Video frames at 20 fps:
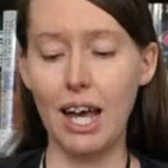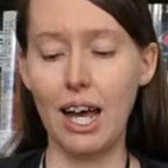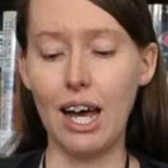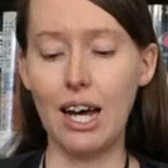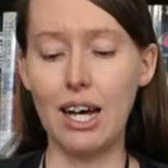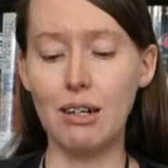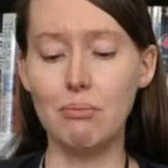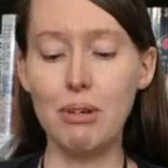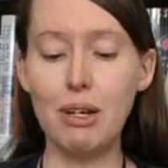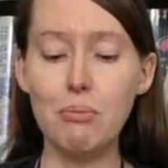
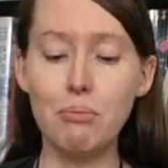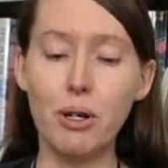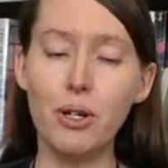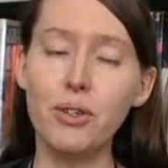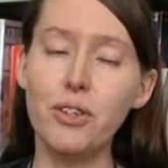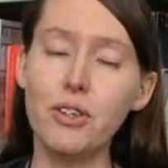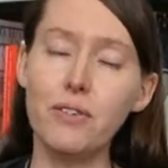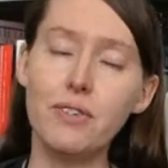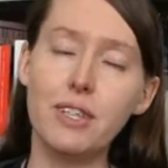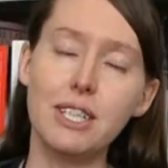And
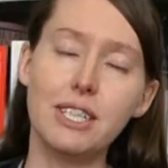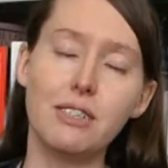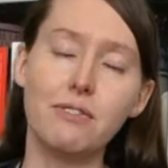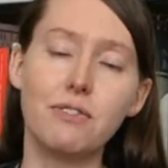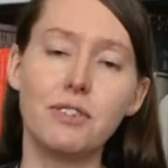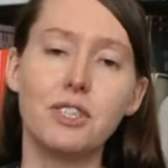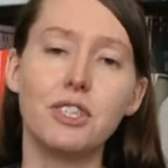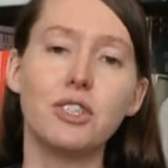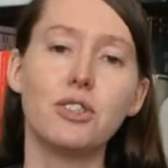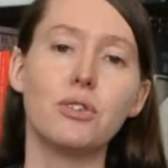both of the
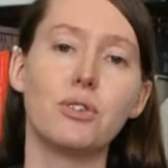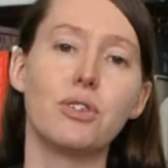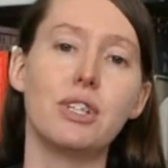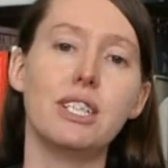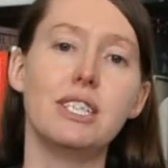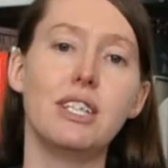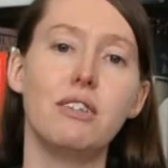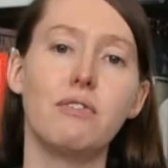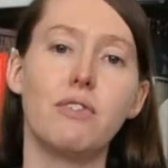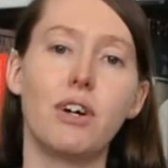different
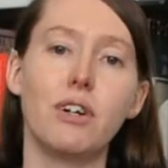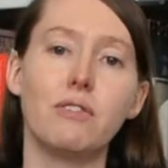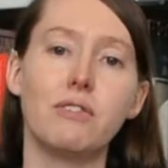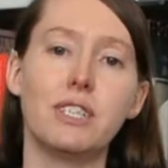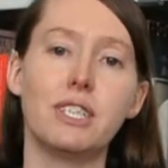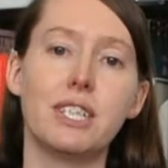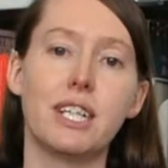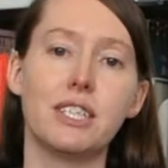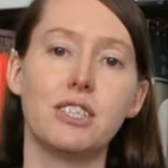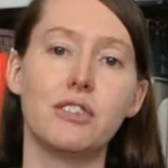stories
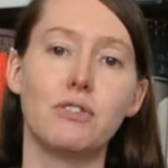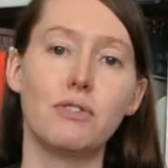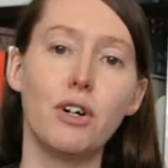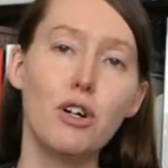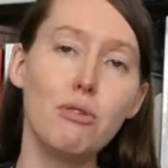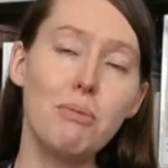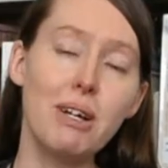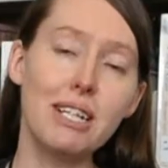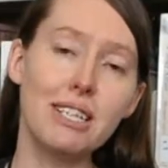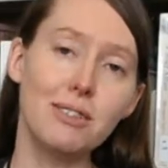involved a touch of
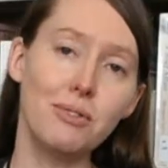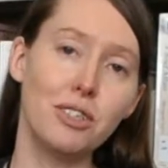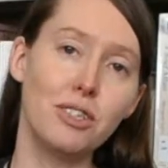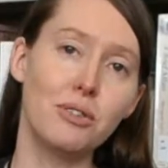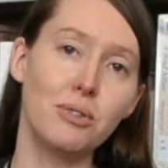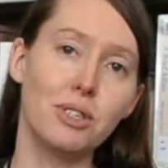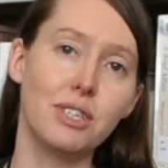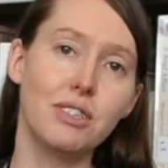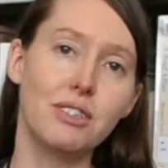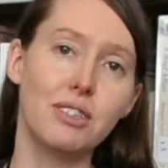romance,
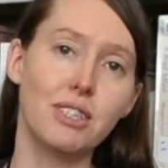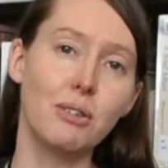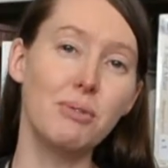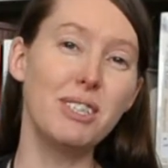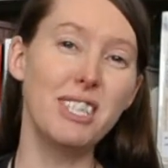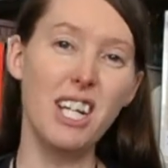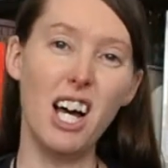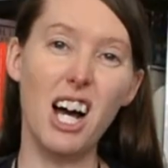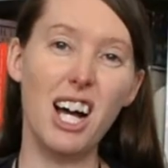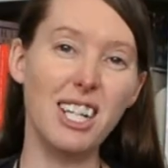which was
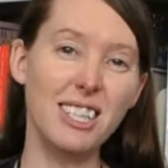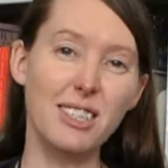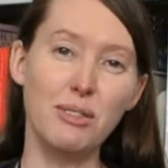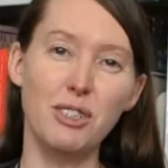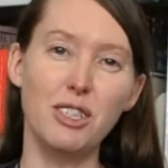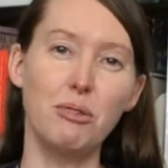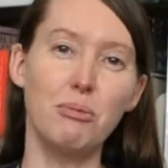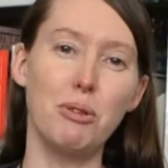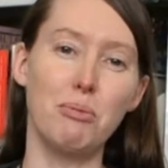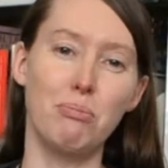nice. It
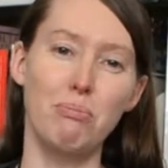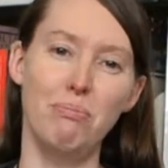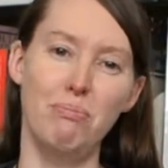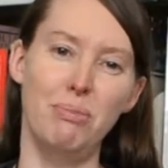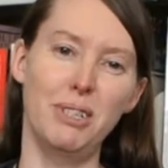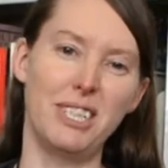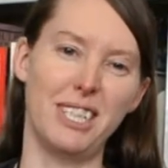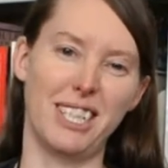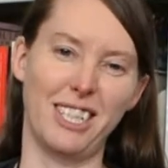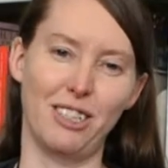was a bit
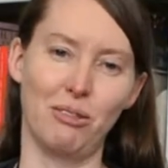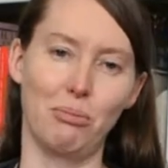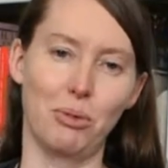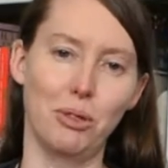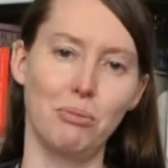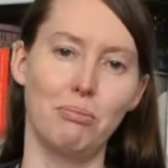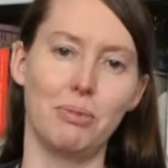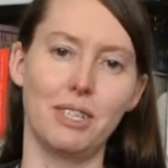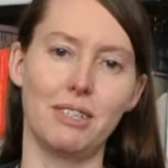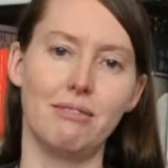
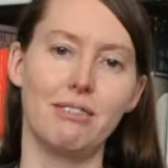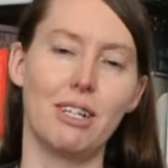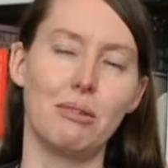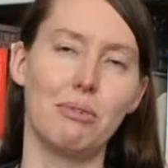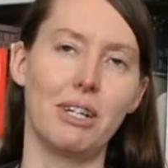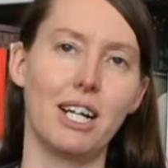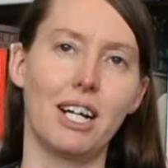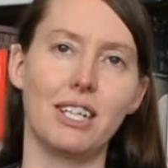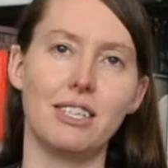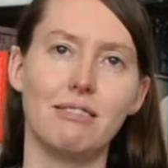predictable, but
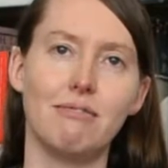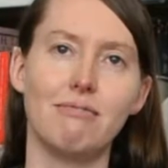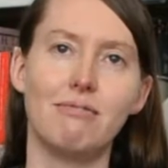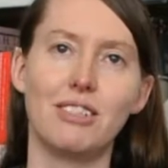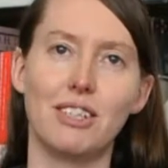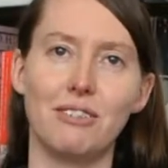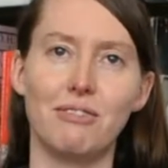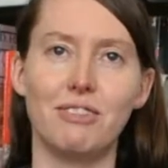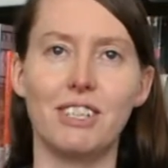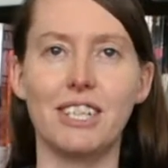I mean, I
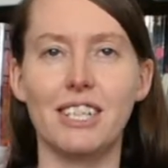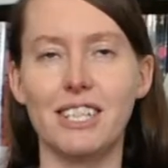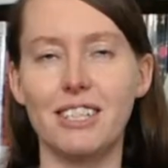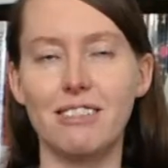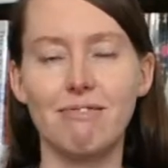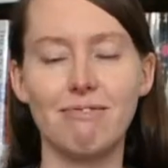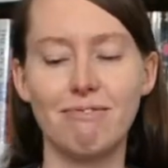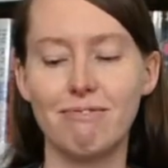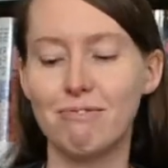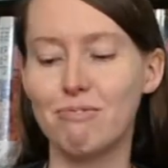don't
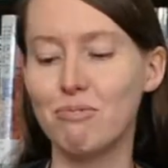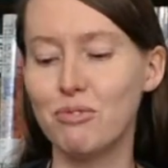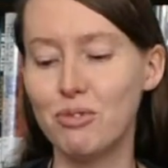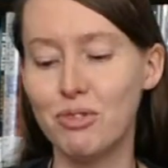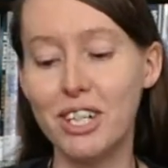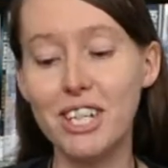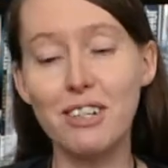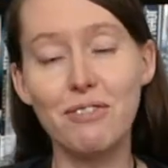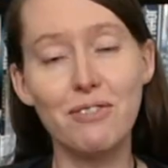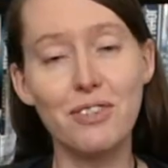really
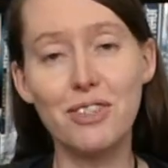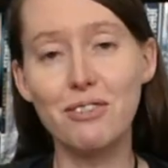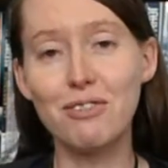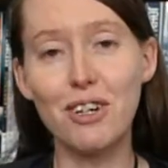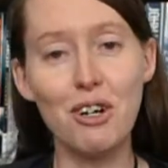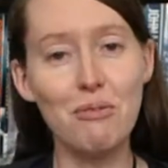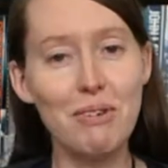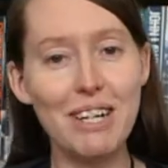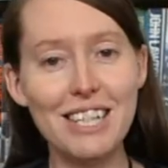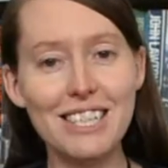read it for the
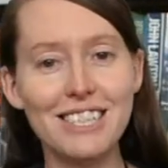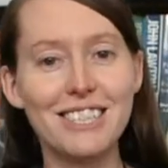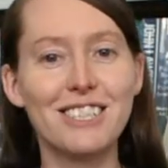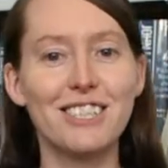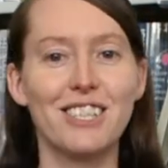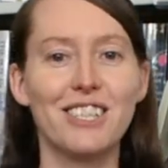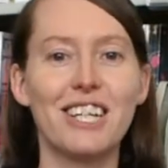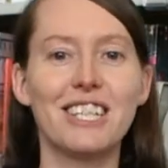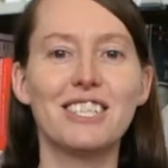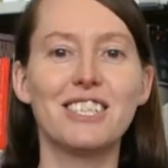romance,
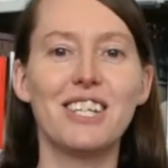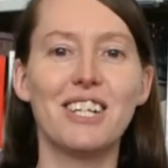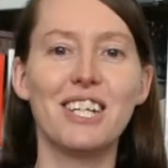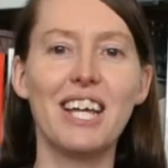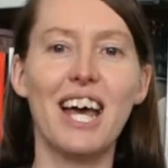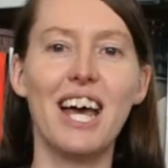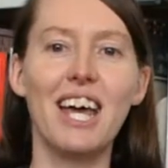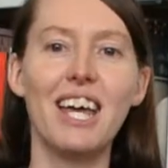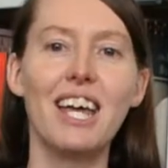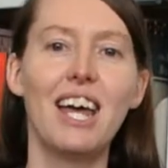so that's
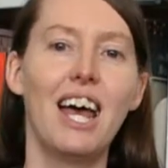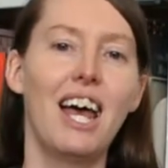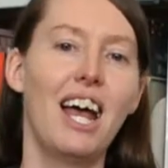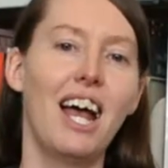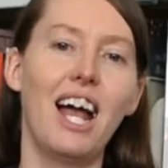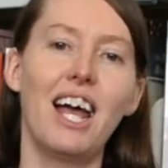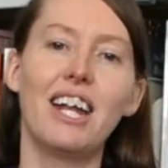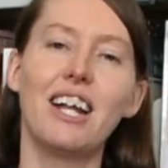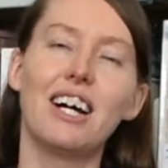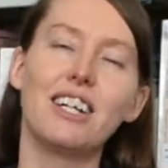okay,
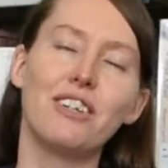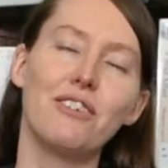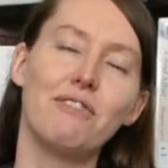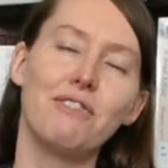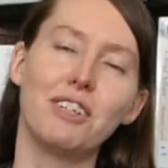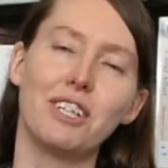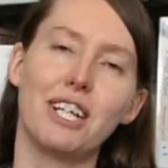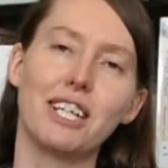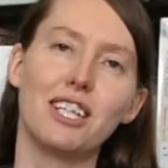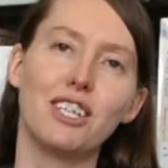and I don't
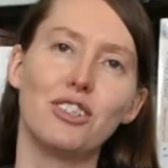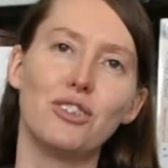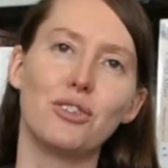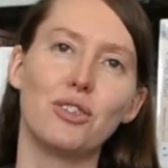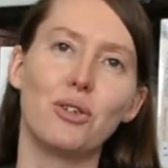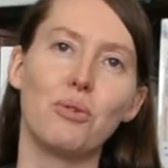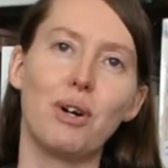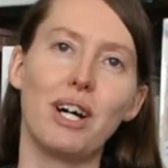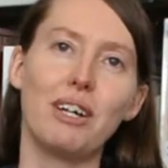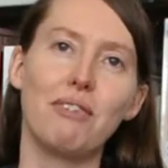feel like it
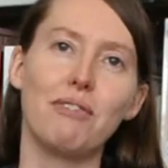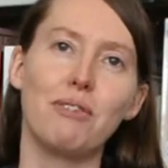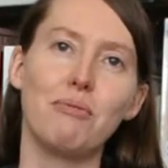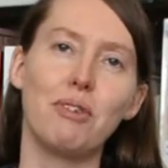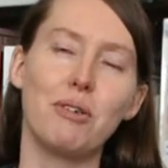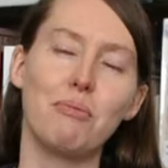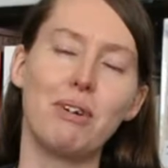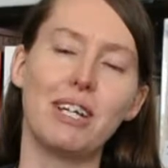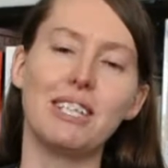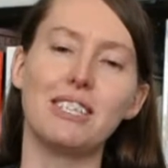took away from
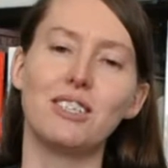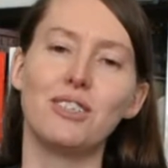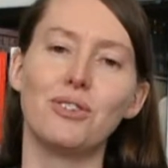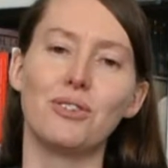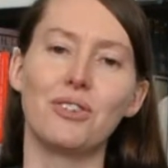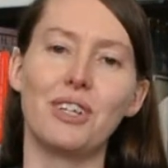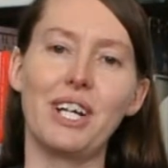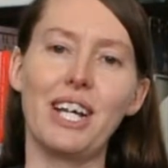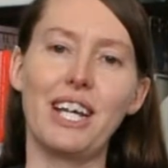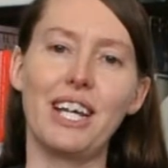the main
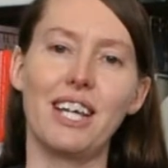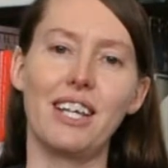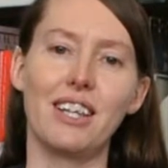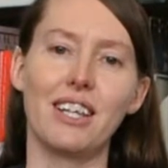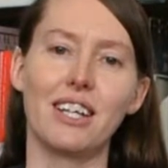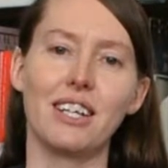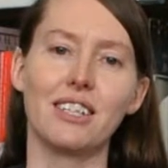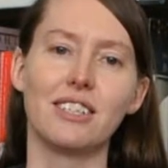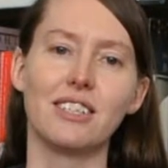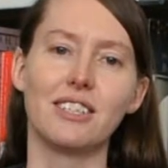story
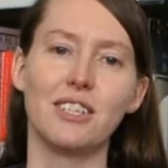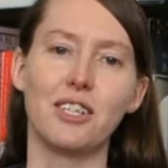either.